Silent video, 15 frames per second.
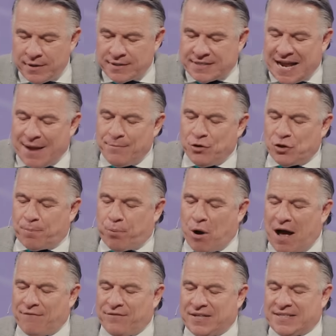Samuel the
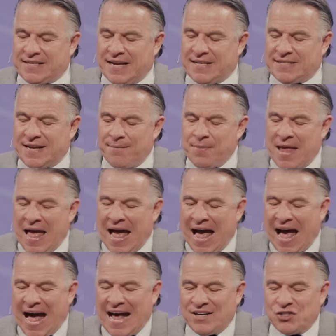prophet says,
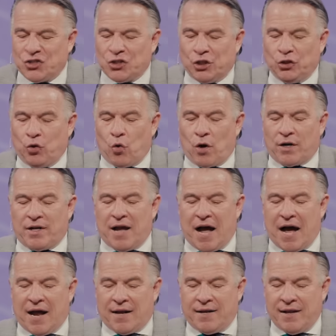Has the Lord
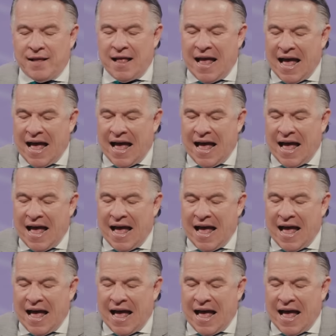God